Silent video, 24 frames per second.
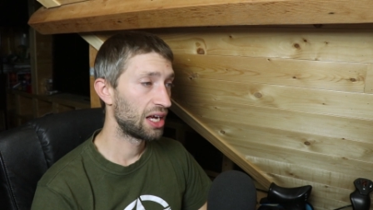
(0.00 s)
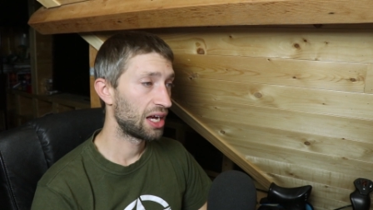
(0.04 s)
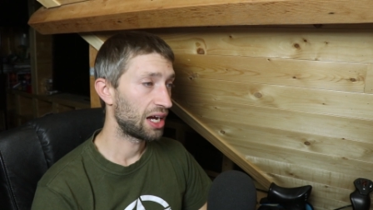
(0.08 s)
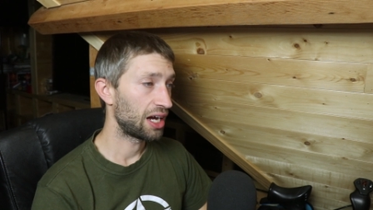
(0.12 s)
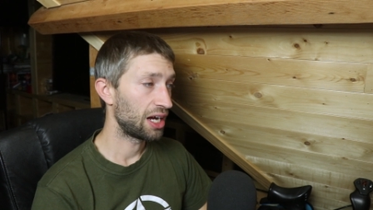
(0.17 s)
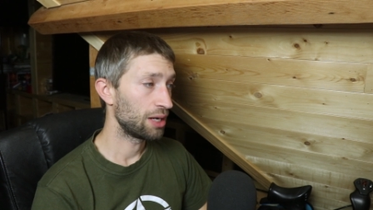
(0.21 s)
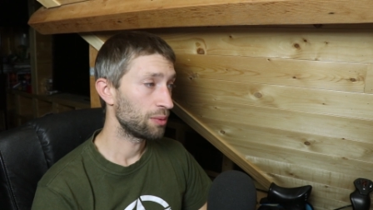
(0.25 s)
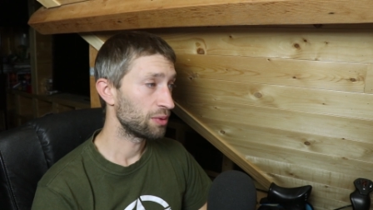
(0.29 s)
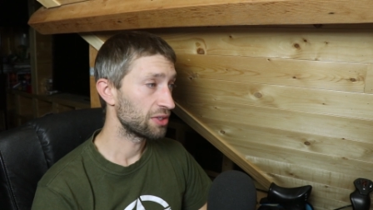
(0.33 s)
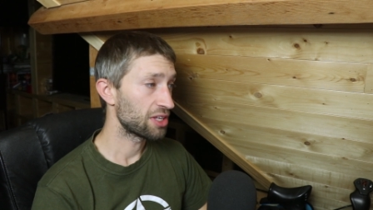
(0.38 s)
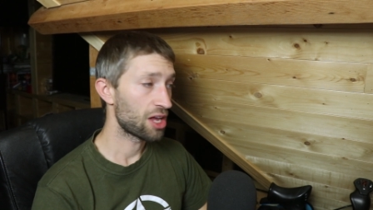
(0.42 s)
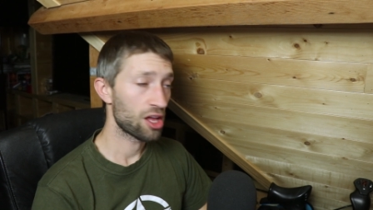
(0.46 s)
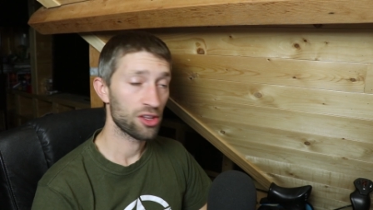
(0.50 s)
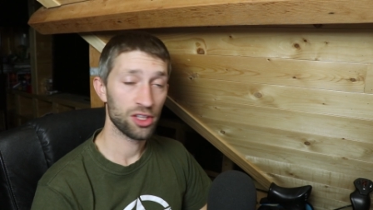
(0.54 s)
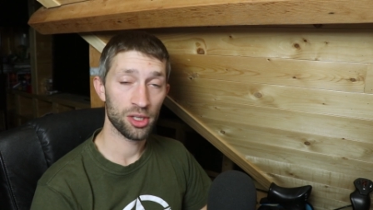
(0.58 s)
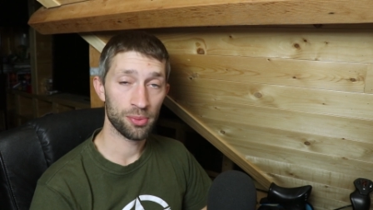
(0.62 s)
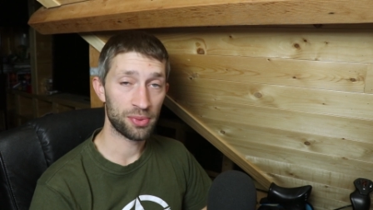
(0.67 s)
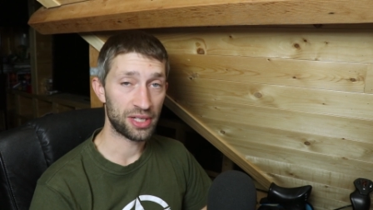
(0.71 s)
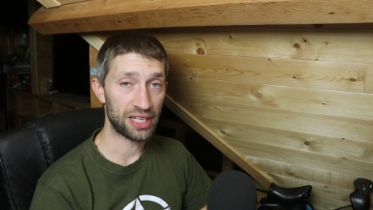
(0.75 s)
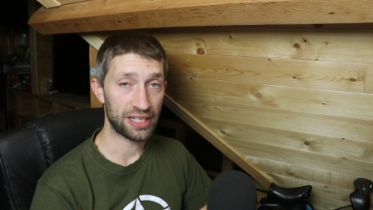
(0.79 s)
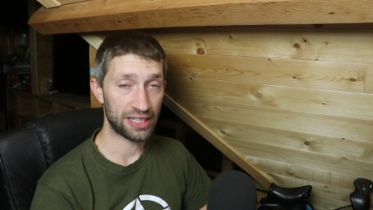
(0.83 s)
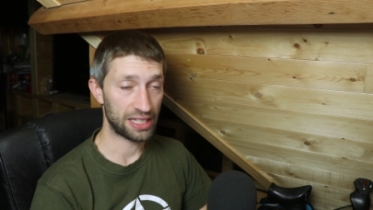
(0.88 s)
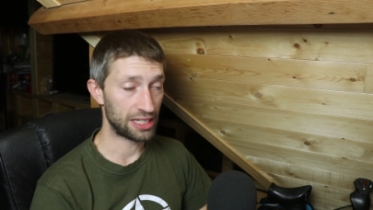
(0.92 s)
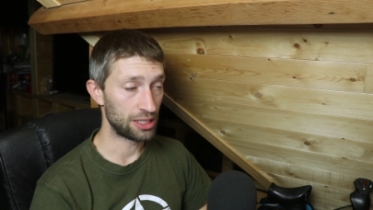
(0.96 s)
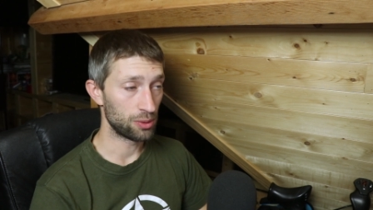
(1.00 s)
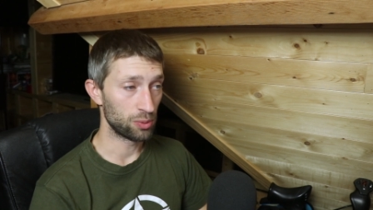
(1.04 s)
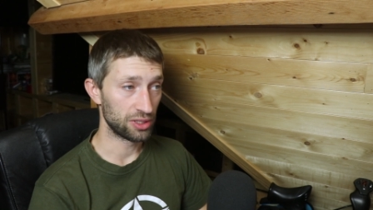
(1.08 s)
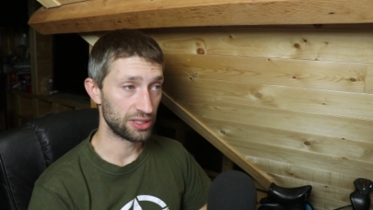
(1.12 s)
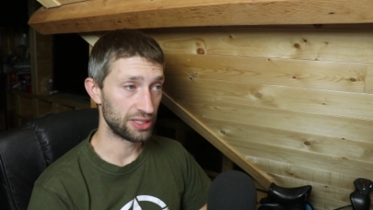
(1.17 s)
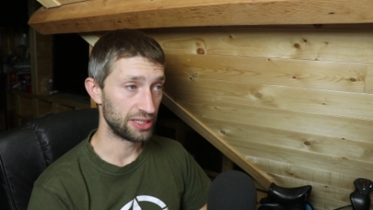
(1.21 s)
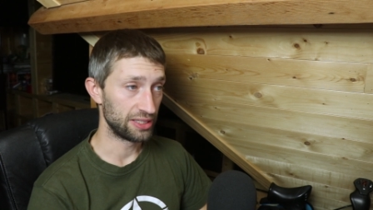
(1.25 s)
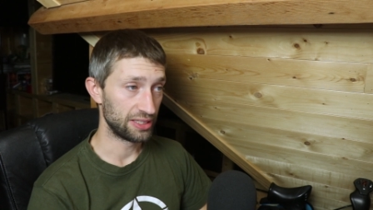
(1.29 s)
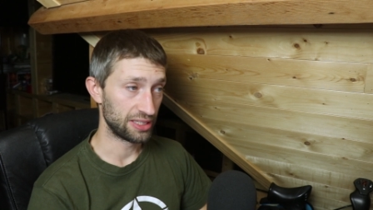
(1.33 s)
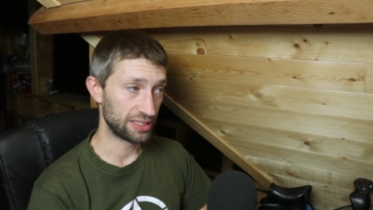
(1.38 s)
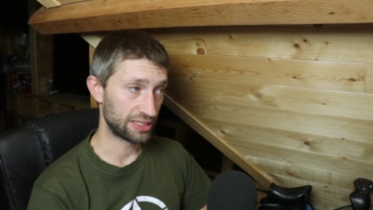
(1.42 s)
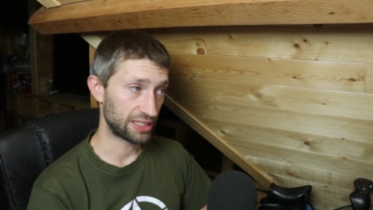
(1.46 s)
I will not nominate anyone
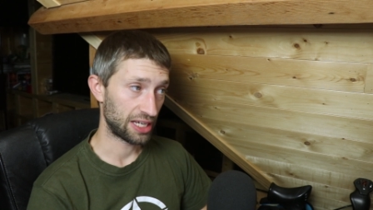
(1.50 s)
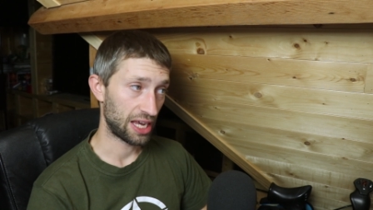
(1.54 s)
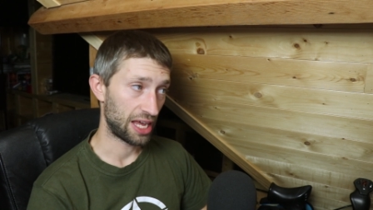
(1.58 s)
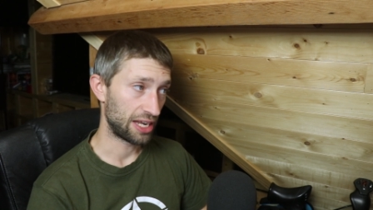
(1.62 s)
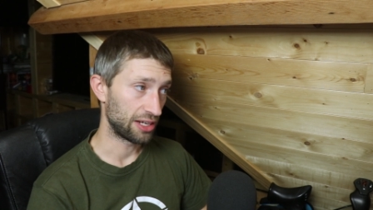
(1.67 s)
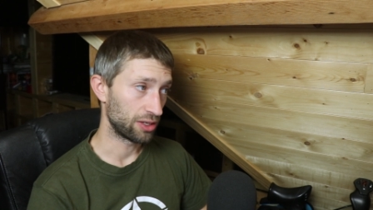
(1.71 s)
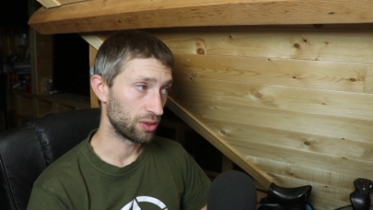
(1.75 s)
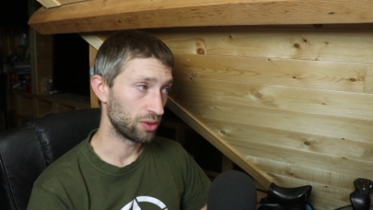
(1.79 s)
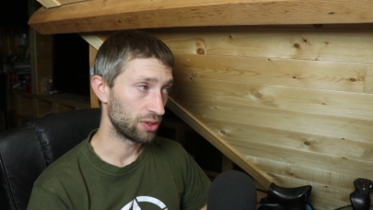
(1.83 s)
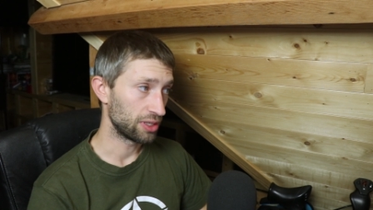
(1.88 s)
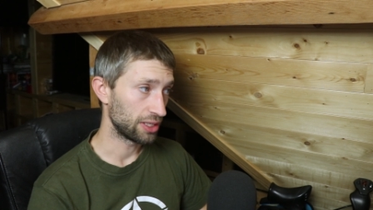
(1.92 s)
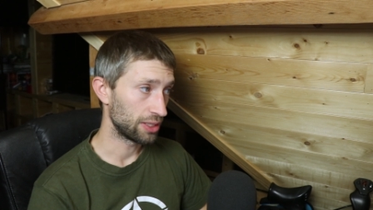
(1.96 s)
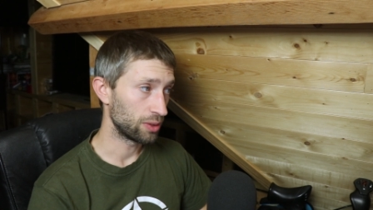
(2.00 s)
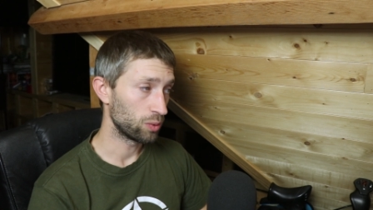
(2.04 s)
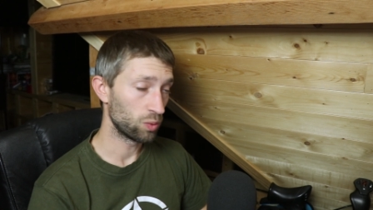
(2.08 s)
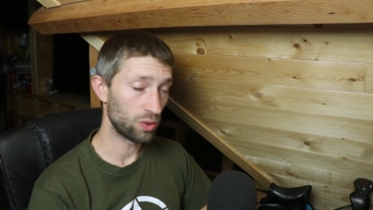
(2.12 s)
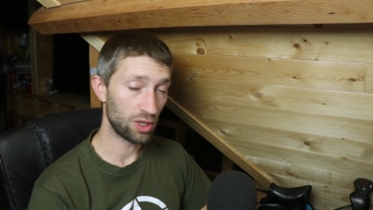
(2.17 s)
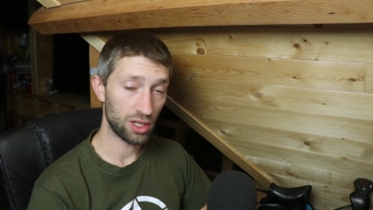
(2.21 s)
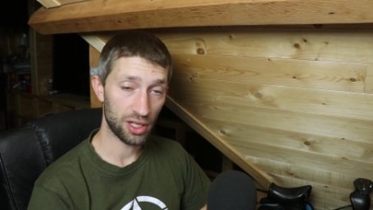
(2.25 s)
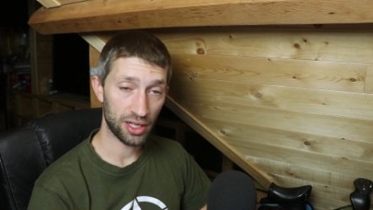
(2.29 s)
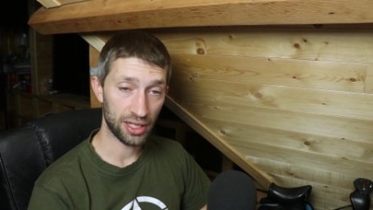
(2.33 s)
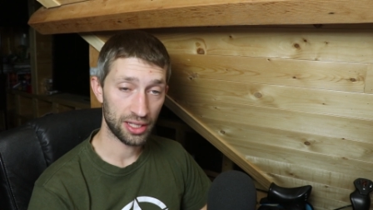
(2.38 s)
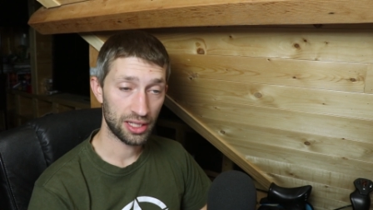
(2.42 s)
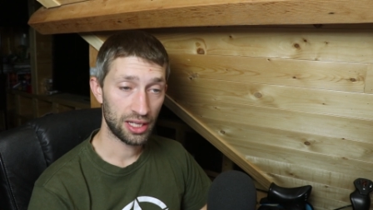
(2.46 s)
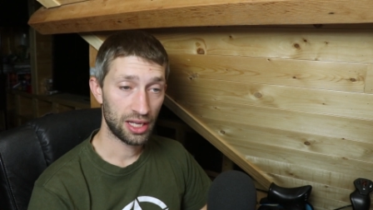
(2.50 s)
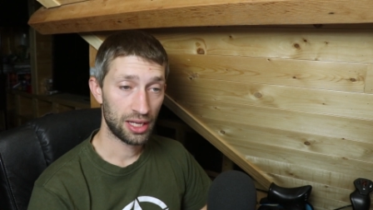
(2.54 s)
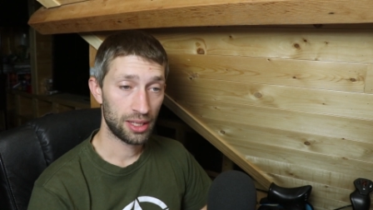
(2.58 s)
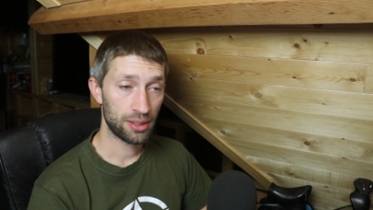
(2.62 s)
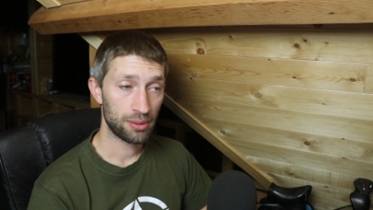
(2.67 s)
in this category. Why?